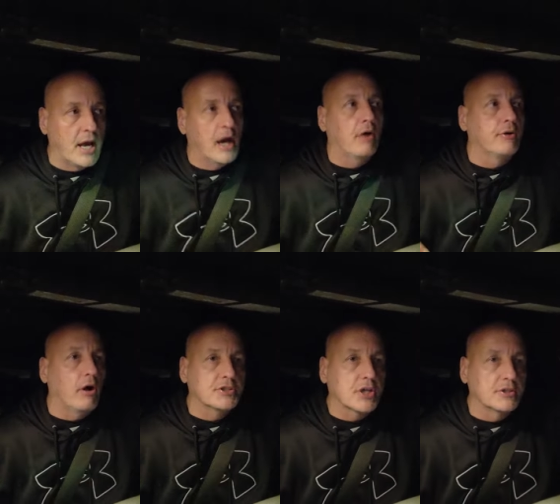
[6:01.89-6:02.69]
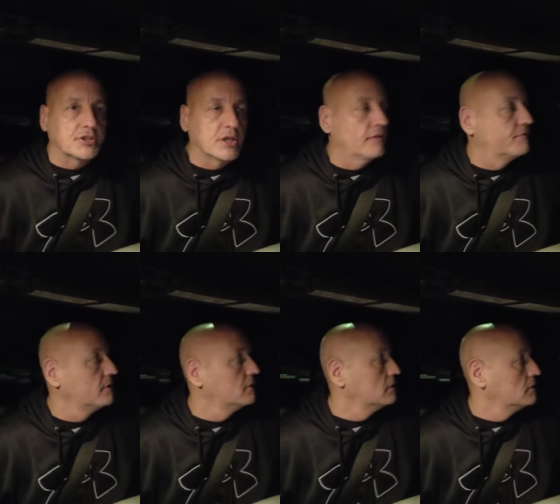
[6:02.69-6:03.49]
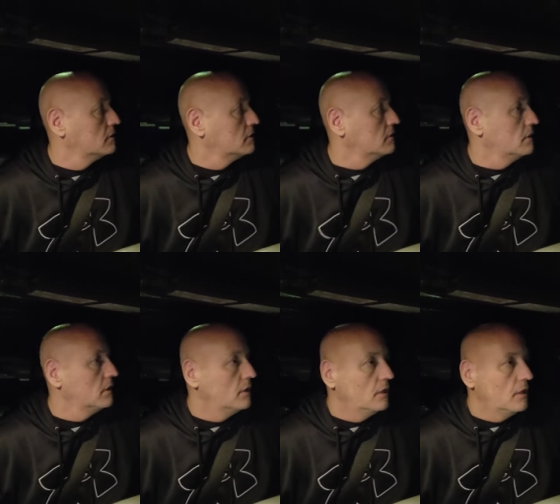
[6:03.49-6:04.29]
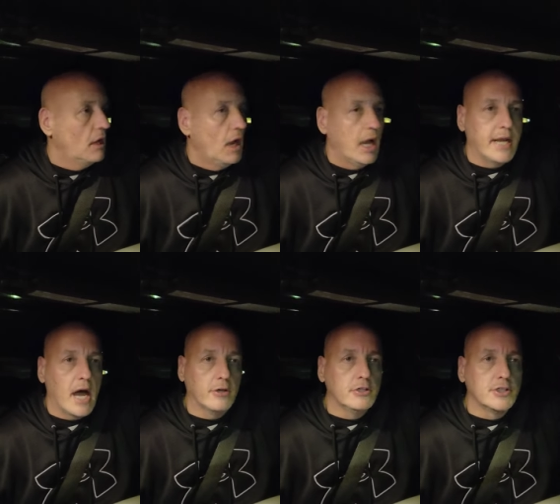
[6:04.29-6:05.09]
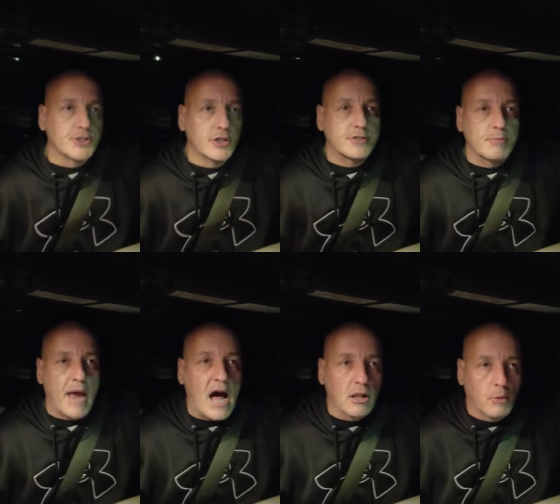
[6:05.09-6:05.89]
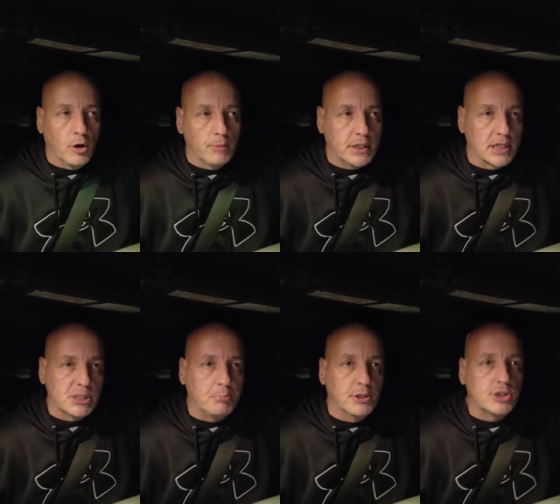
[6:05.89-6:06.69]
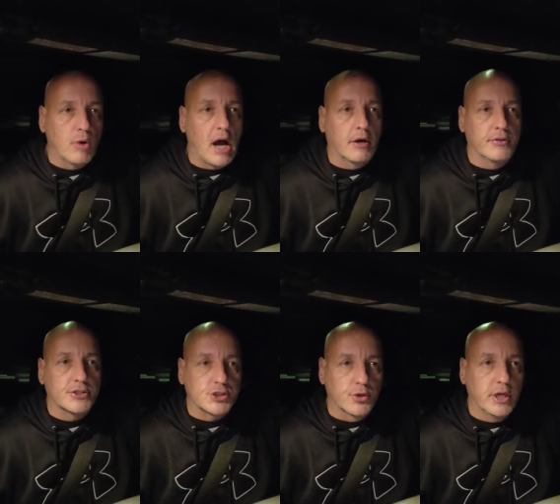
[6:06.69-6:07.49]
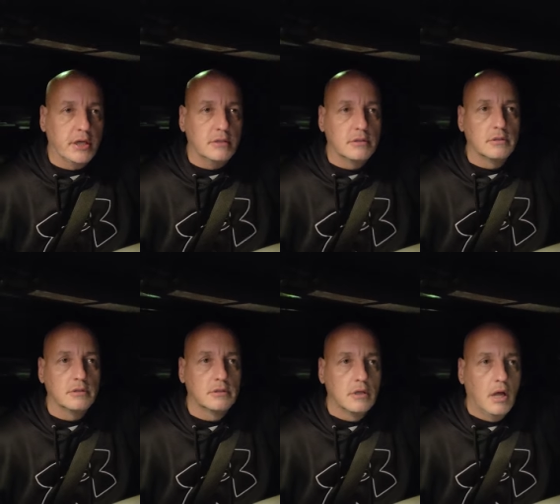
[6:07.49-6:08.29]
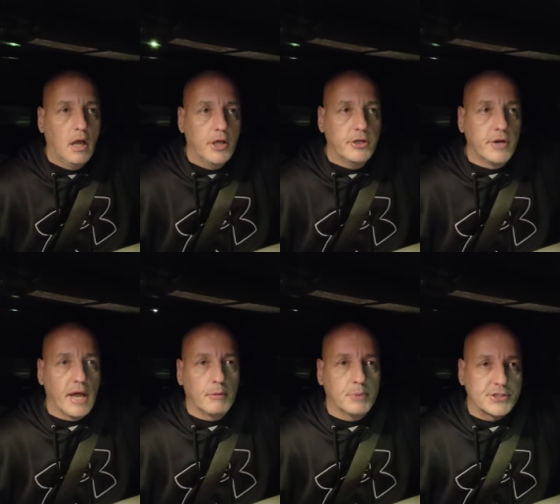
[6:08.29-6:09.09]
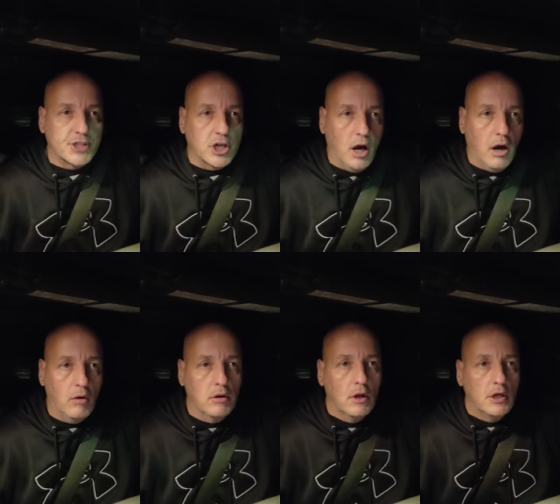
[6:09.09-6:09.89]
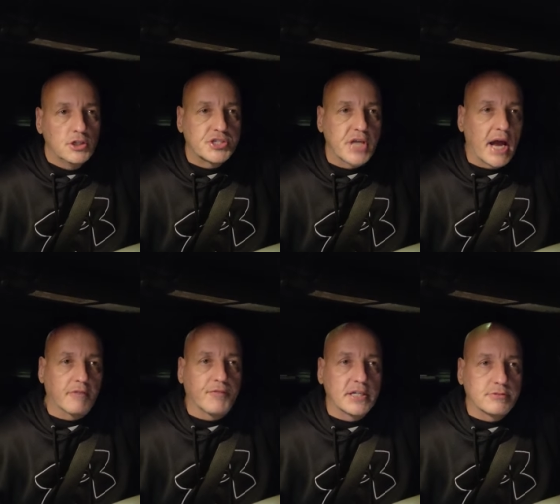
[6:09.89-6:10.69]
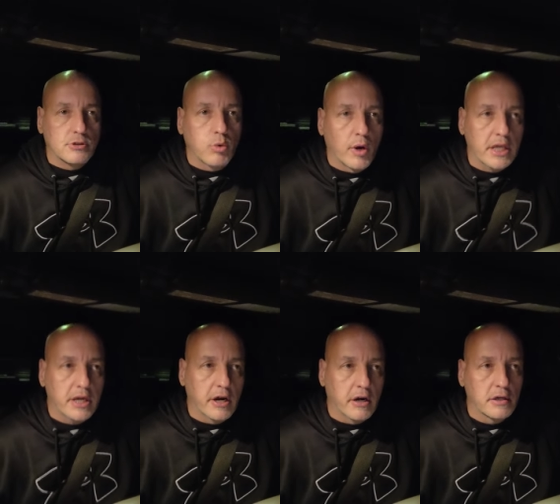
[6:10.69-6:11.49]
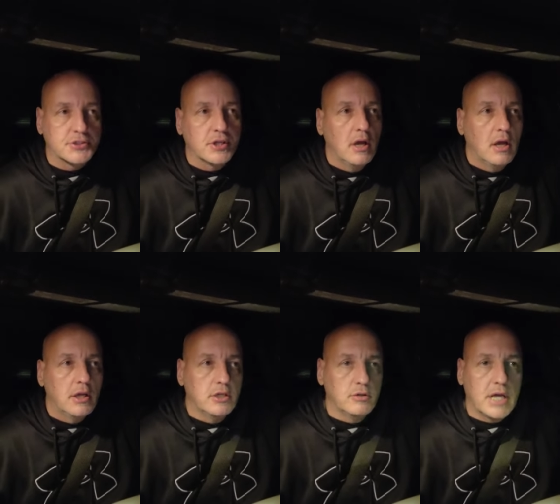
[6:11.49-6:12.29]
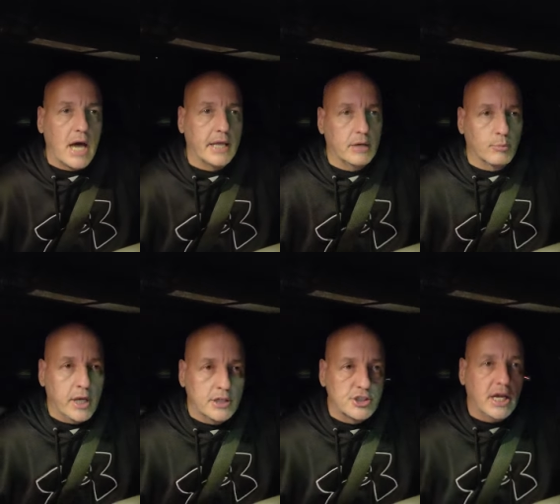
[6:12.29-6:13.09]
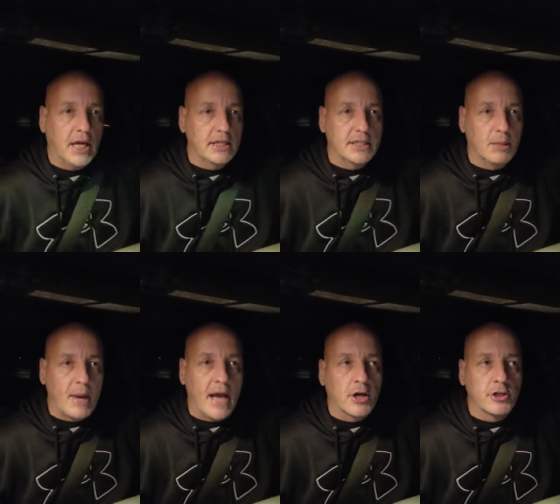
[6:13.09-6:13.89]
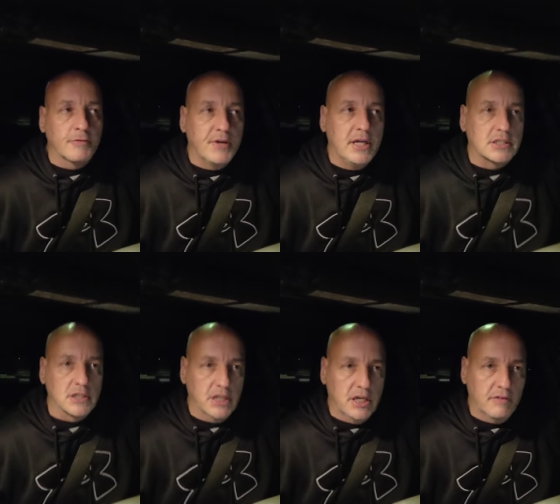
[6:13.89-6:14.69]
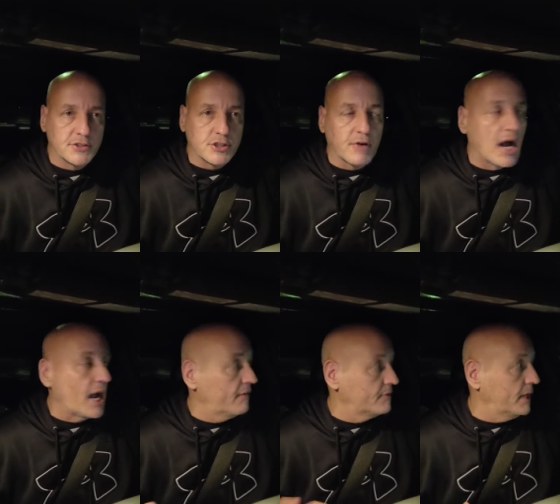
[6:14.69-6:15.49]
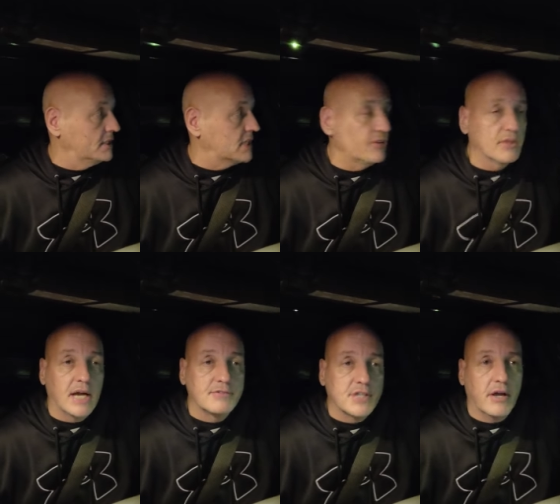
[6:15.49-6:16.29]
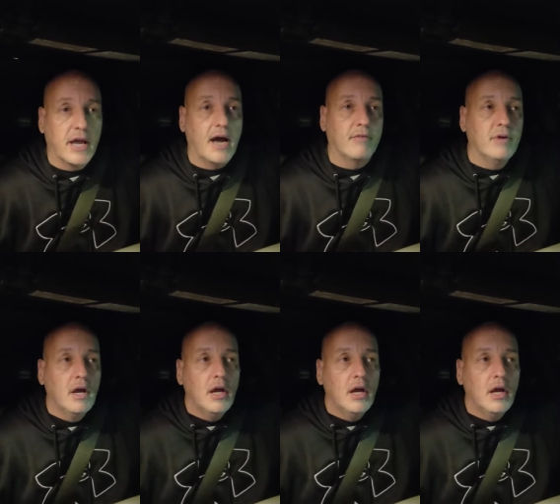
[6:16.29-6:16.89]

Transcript: down and all this other stuff. And now you deserve some alimony because he put you out on the street. You didn't have a place to go. You sacrificed for 20 years. You got to get re-educated to get back on your feet, to live and survive and maintain the lifestyle you have.